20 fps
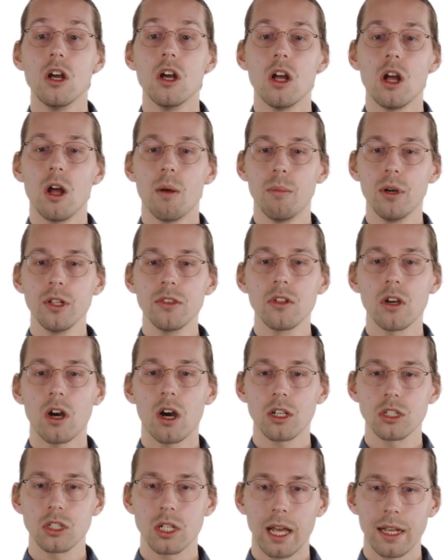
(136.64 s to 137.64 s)
But there are
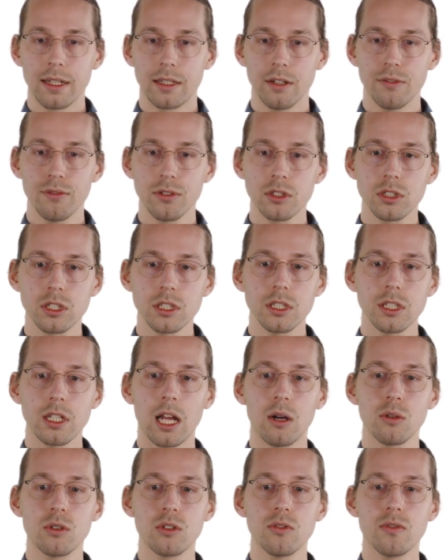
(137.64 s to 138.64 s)
slight differences in how
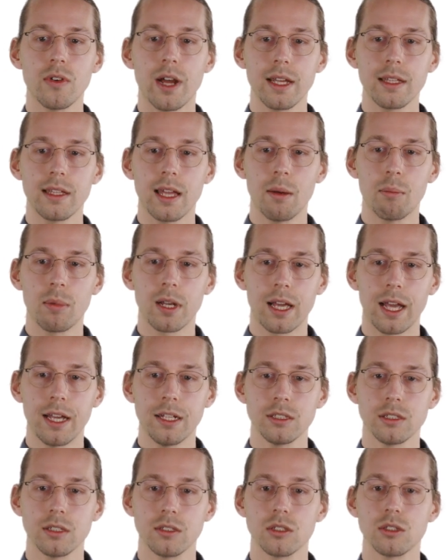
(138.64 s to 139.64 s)
to write
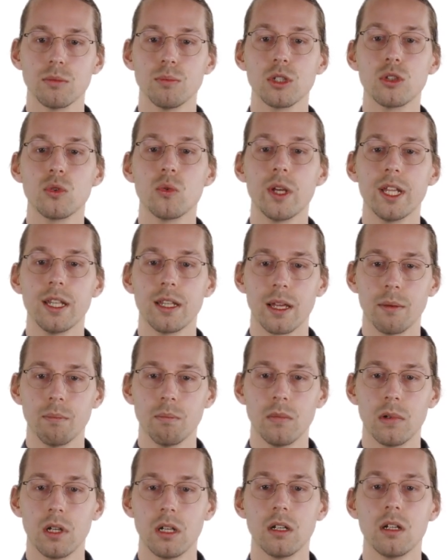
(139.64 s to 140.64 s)
applications between them.
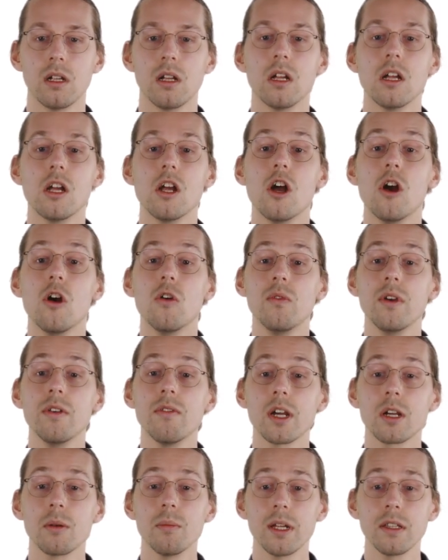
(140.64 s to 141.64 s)
We
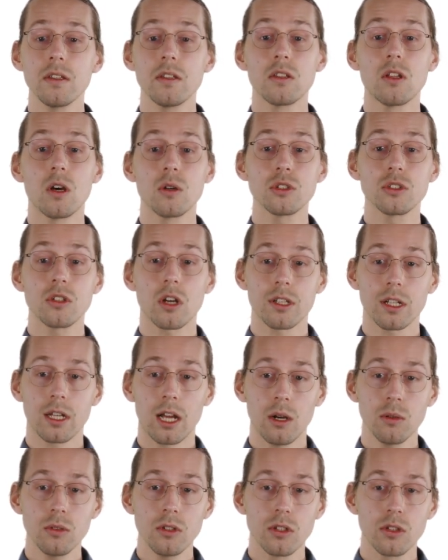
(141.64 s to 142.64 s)
recommend those starting
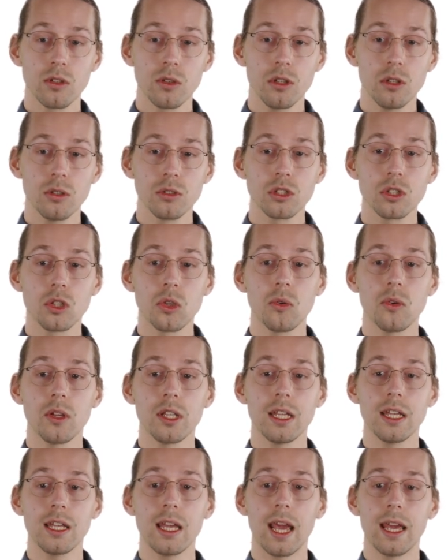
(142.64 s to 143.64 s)
out to use
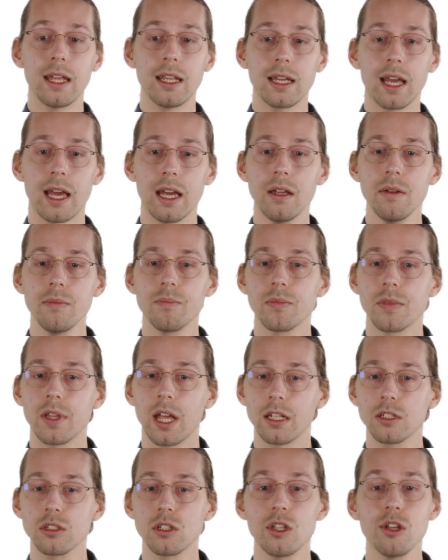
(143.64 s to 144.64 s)
QNE-ADK,
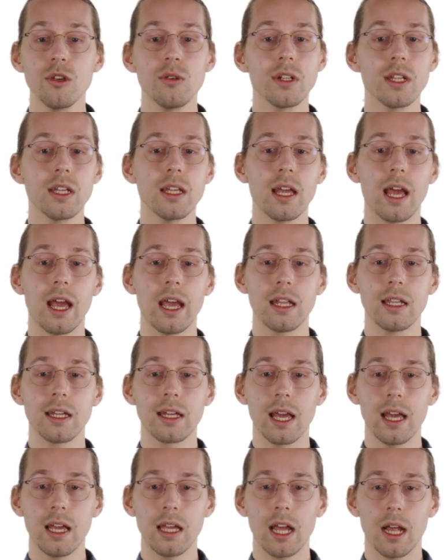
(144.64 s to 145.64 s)
as
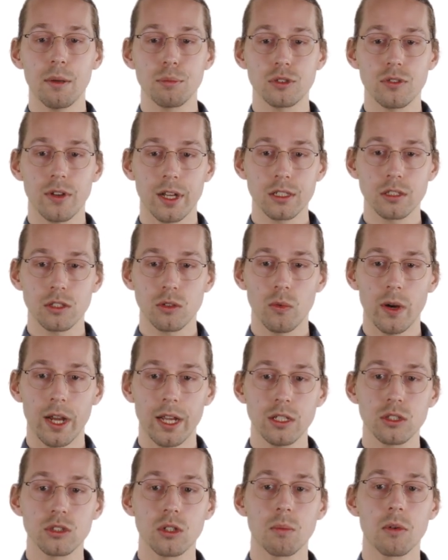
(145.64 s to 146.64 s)
QNE-ADK abstracts away
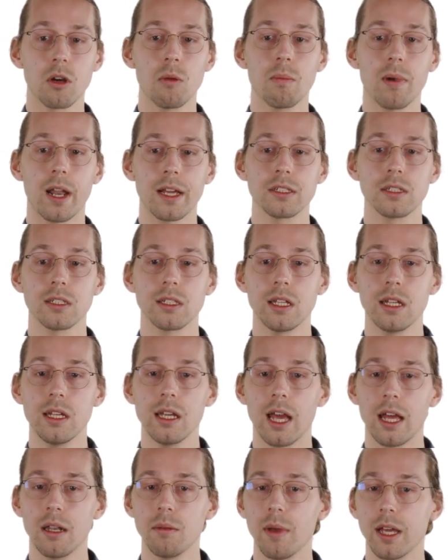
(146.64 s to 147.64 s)
some complexity
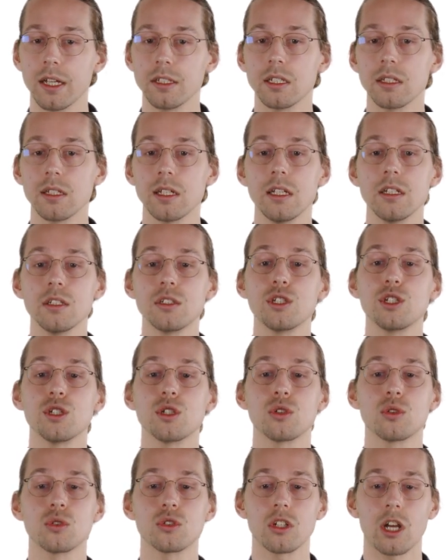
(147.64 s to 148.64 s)
and makes it easier
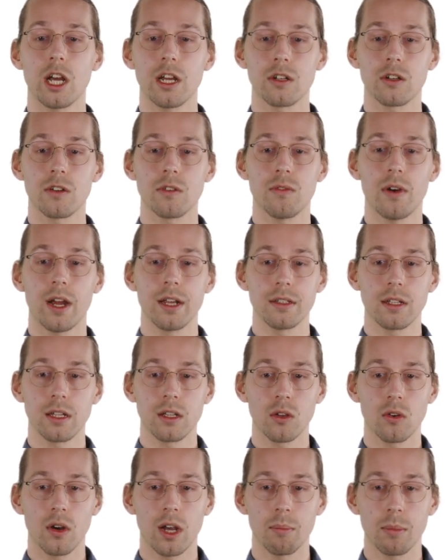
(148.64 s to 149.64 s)
to start writing
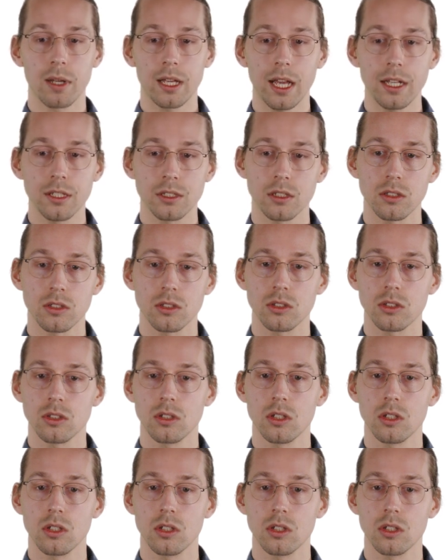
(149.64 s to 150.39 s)
your applications.